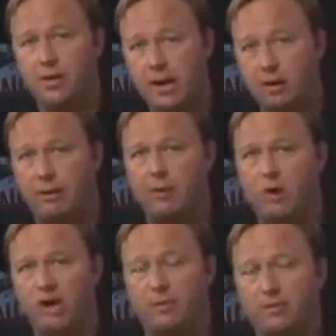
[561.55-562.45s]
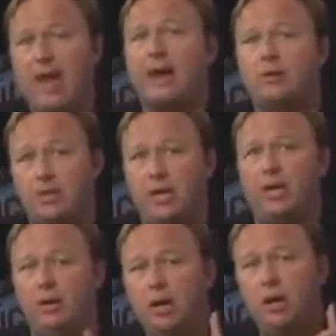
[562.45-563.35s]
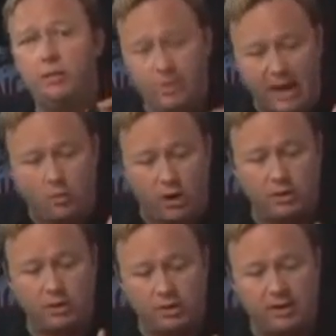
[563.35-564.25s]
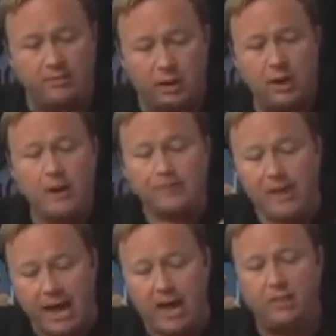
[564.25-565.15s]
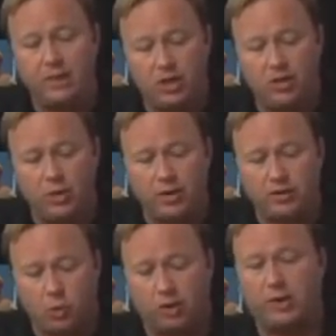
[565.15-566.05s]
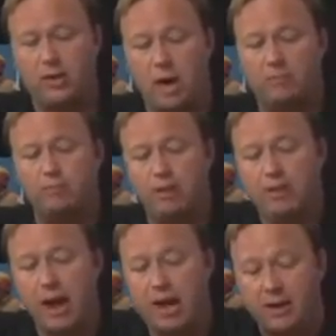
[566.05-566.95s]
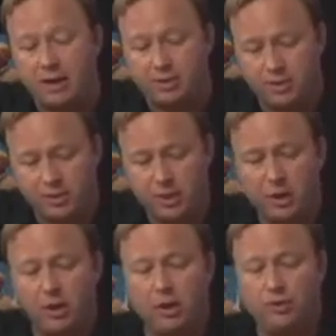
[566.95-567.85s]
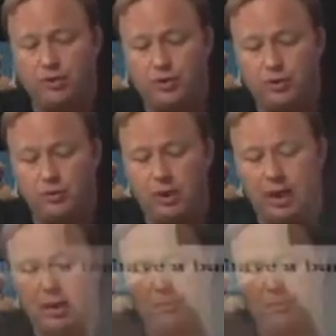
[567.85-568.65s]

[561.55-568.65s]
carry whatever vaccine they want to deliver. And the UN is working on bananas to